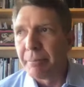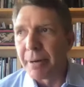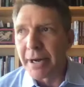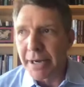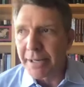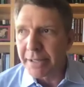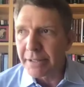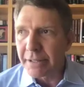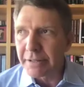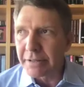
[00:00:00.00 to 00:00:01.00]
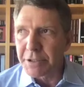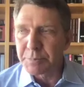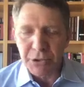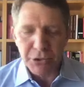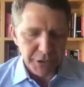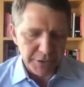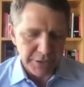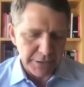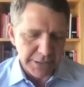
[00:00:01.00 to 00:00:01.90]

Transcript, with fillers: by this period,